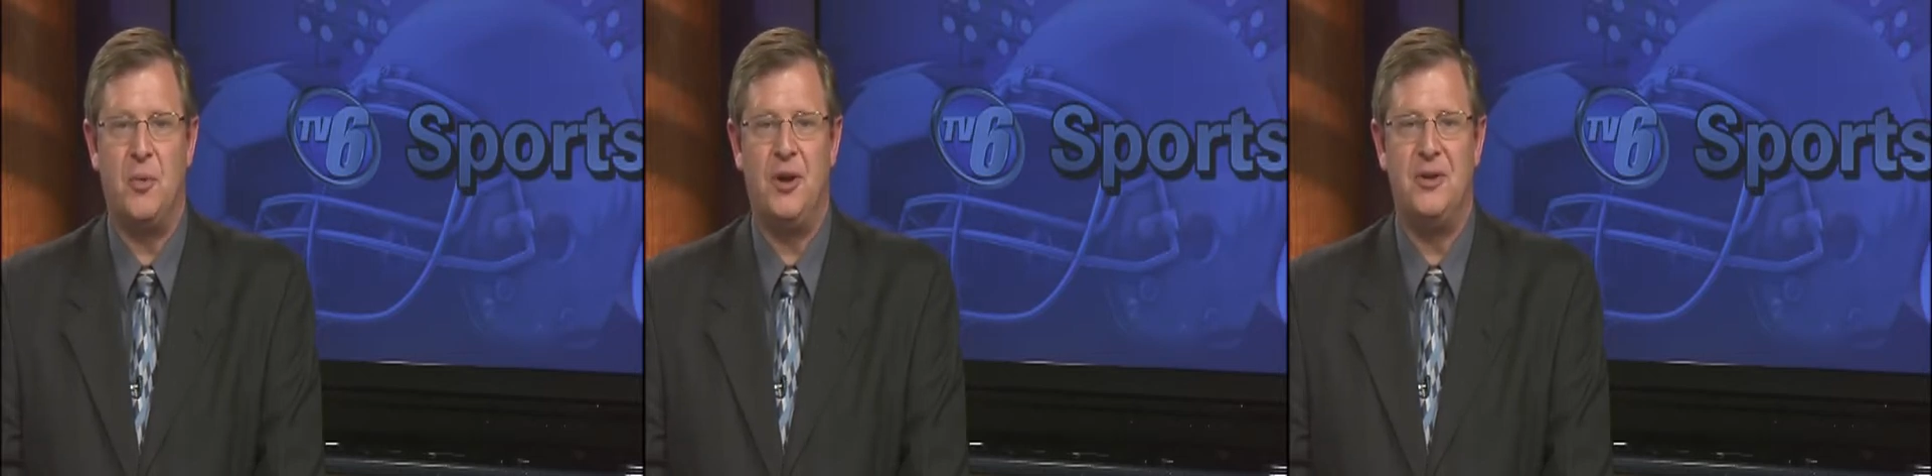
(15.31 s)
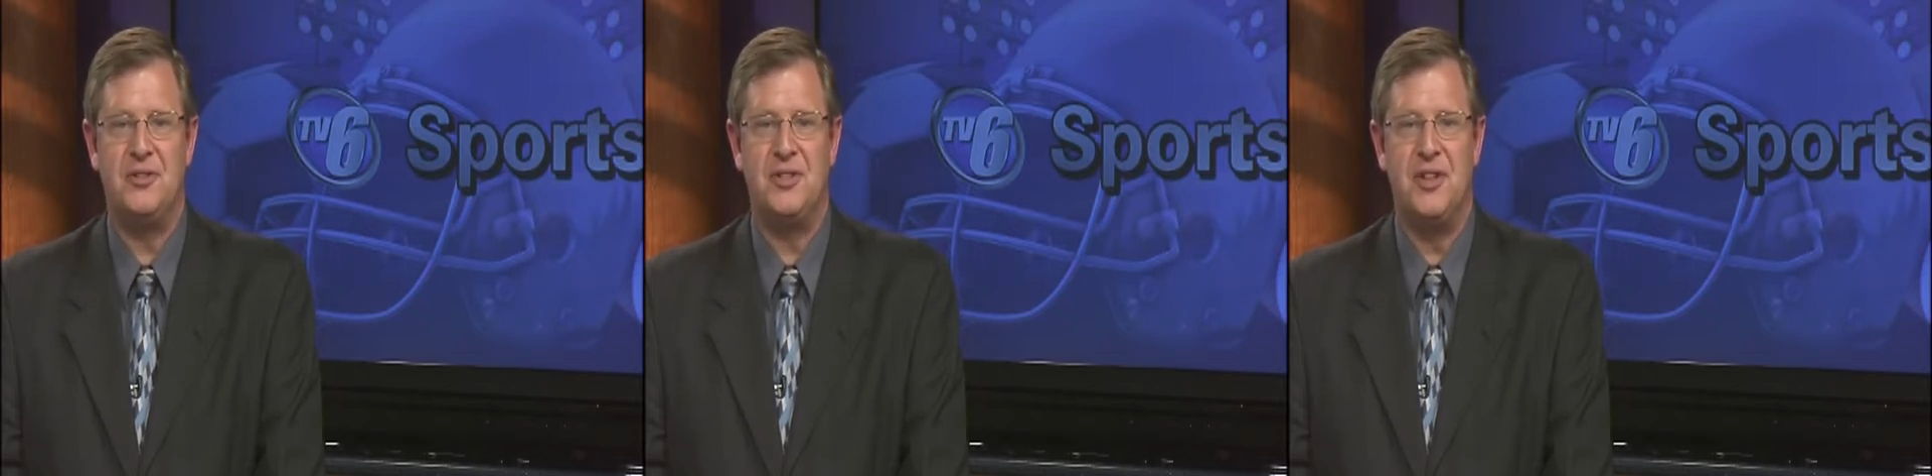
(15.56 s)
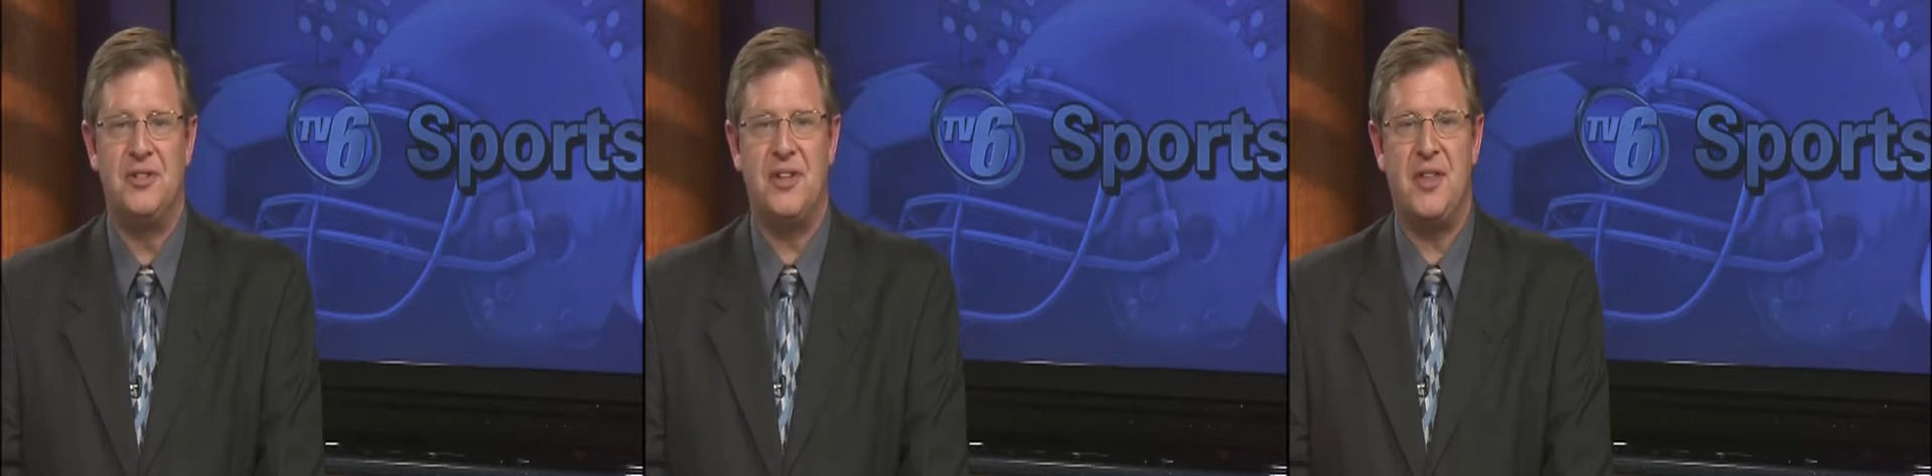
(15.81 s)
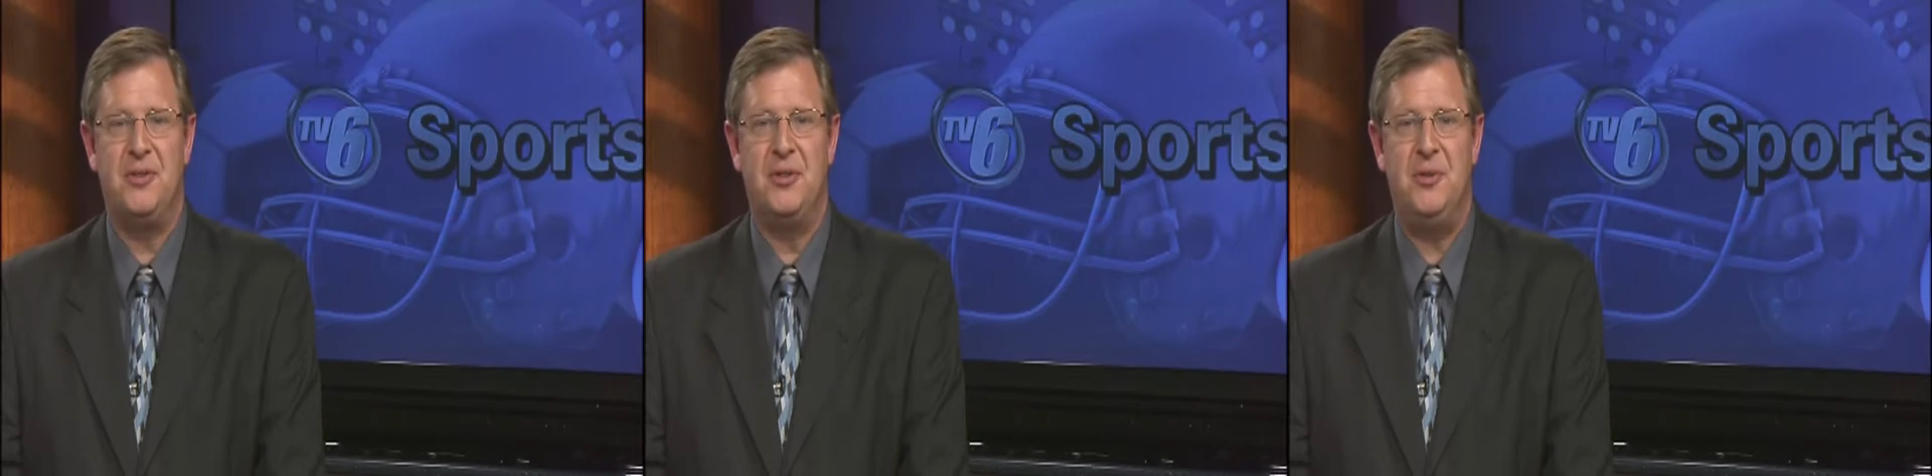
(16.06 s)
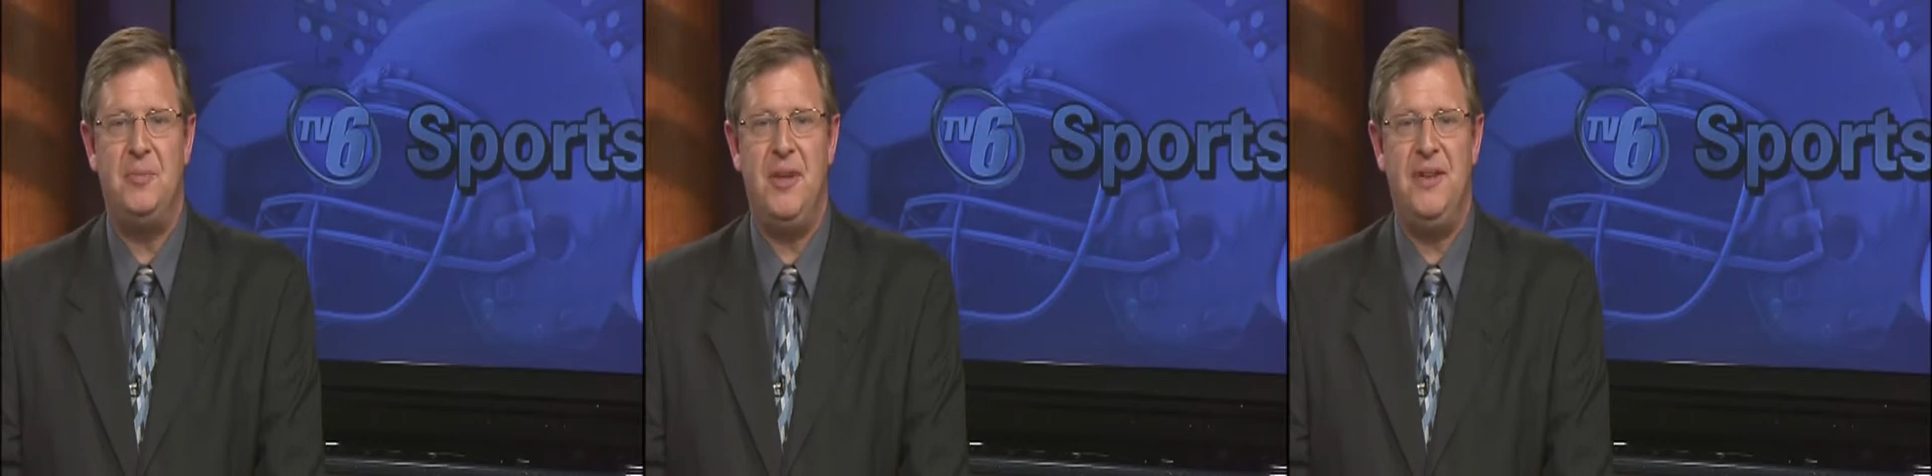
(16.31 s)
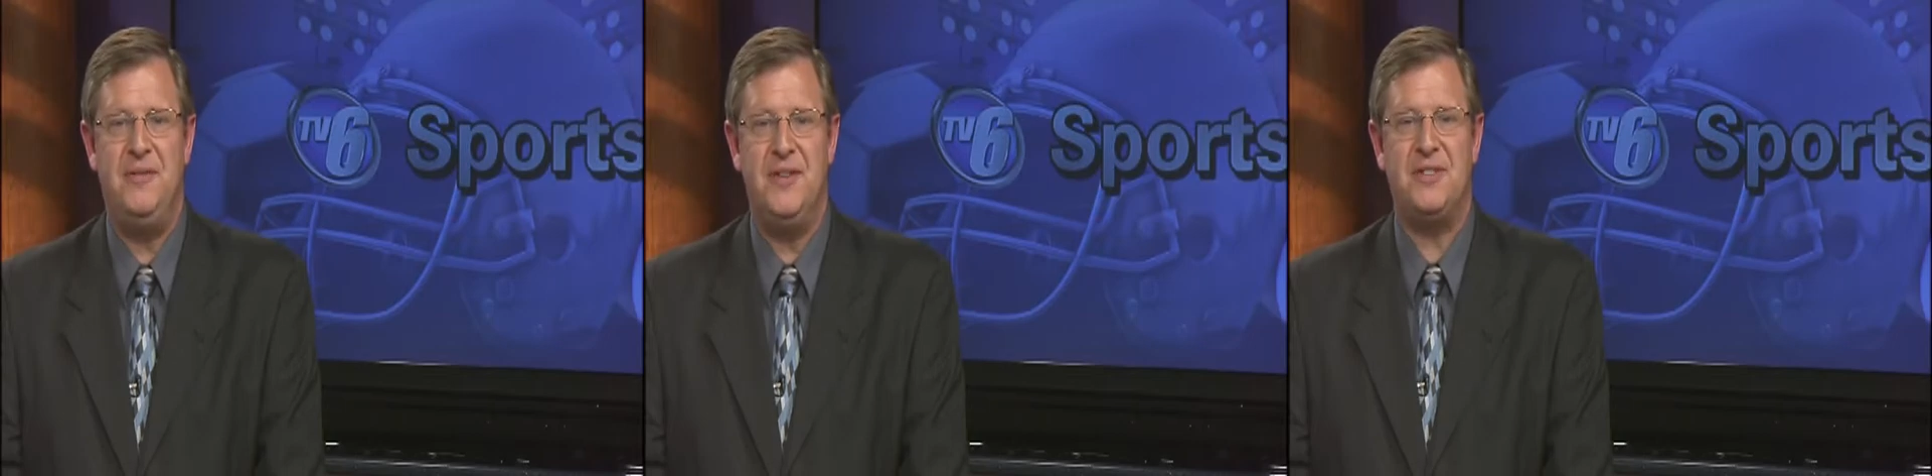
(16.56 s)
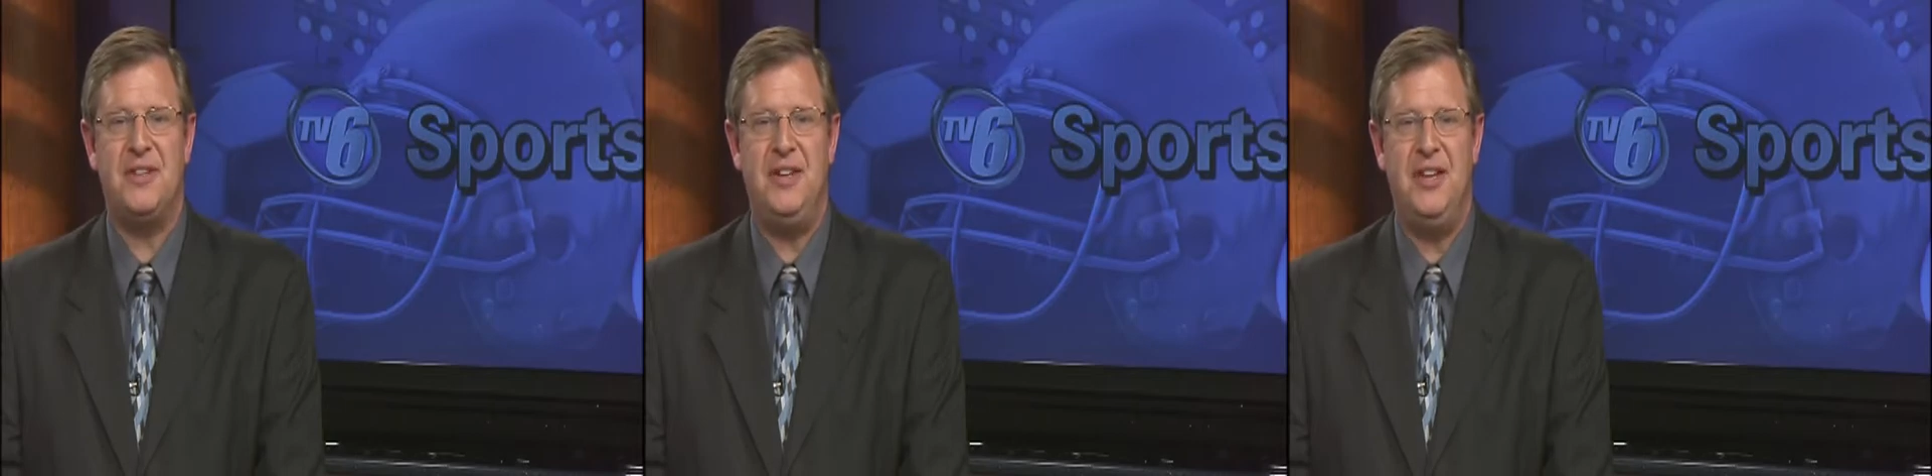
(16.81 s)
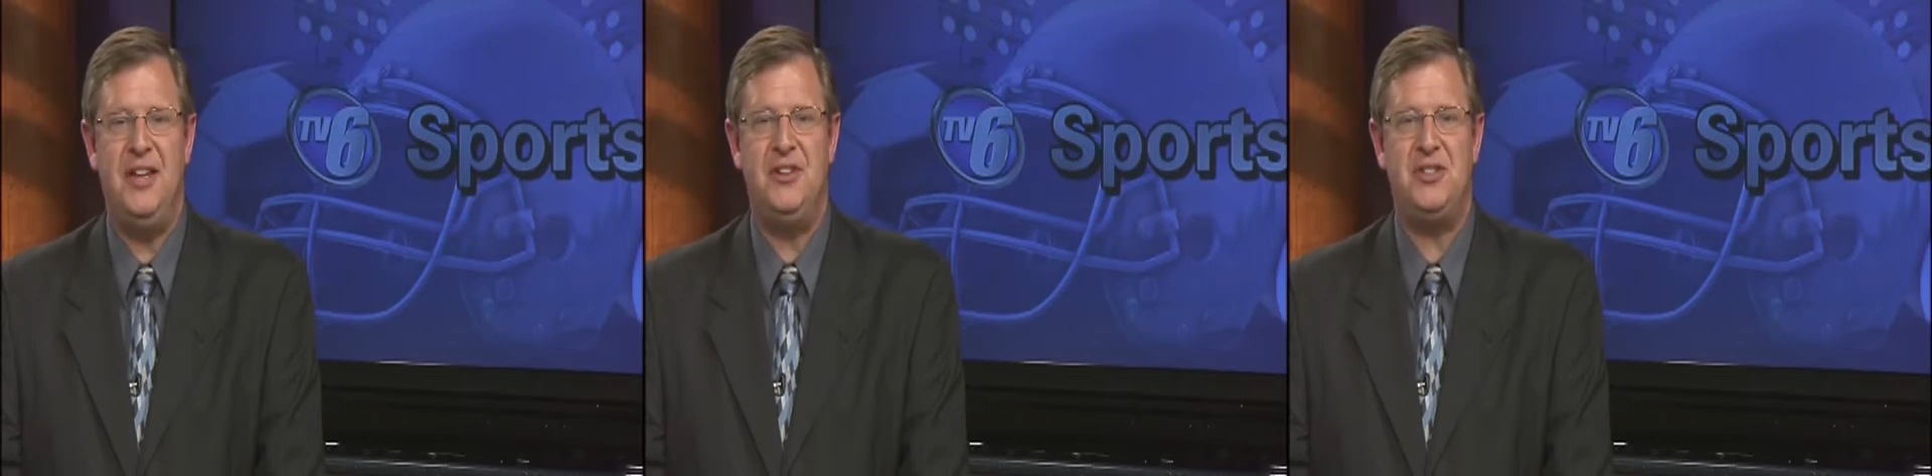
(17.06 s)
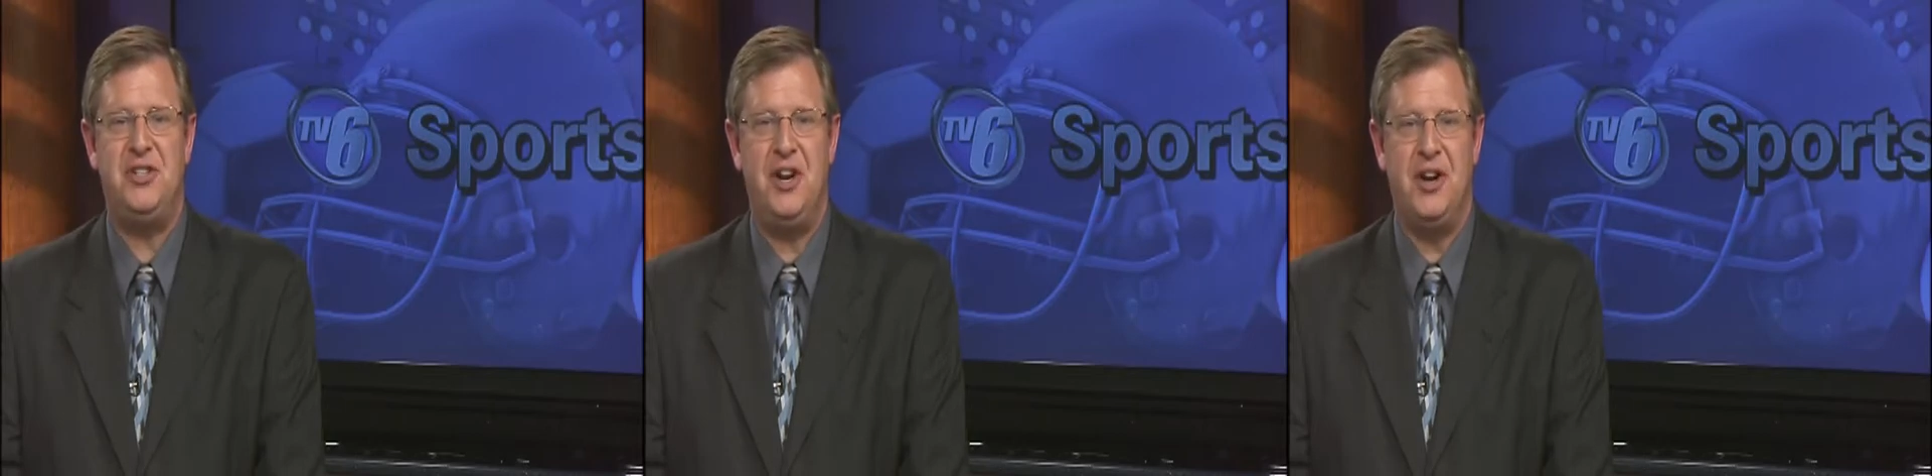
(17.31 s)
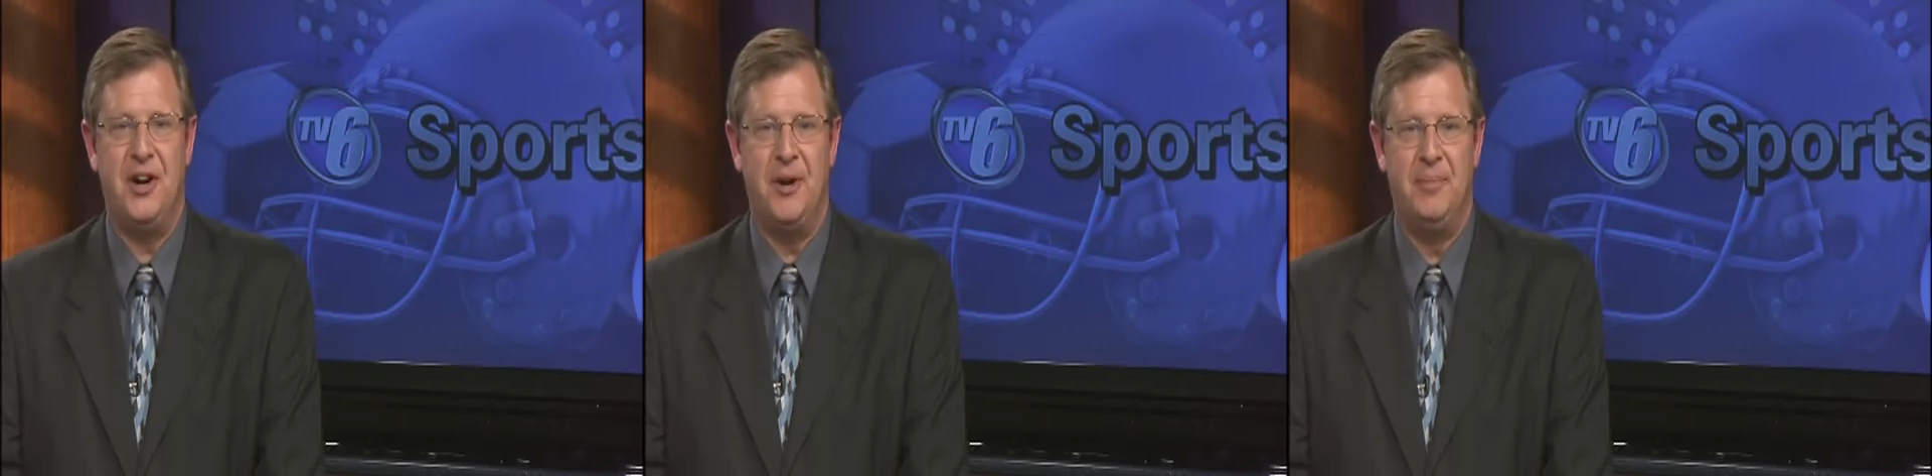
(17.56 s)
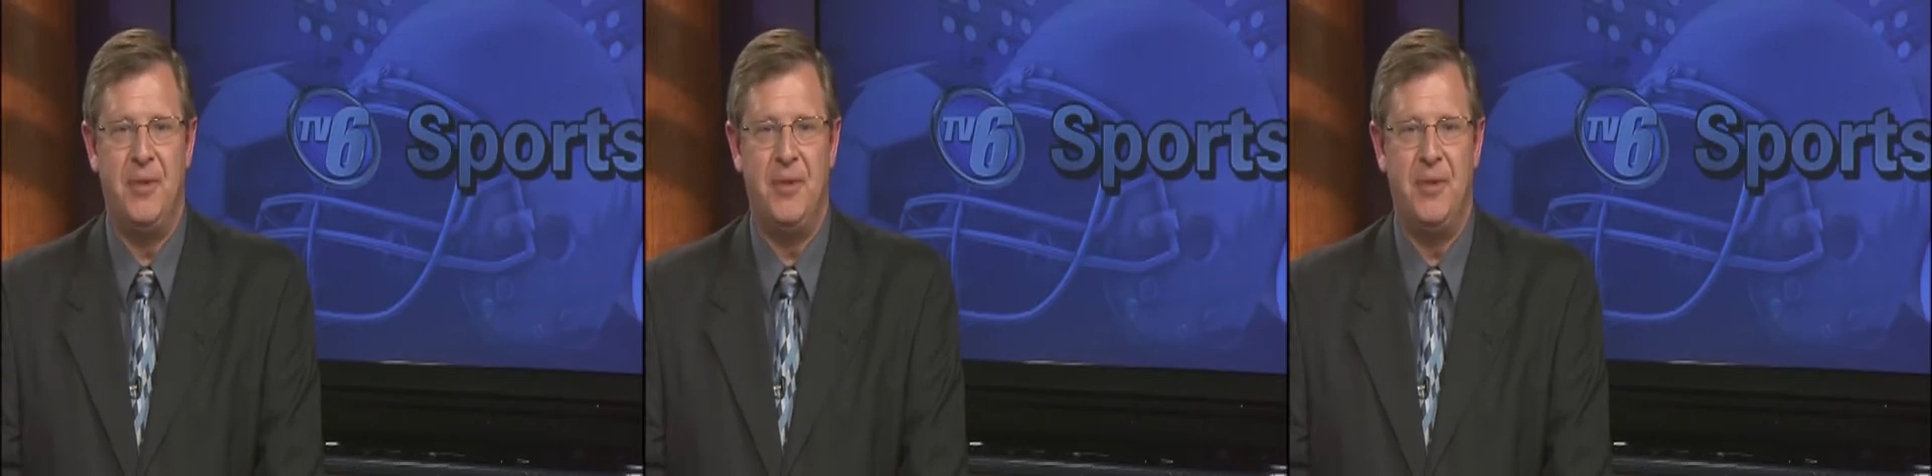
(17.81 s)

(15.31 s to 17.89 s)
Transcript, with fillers: runners in the Southern U P visit each year.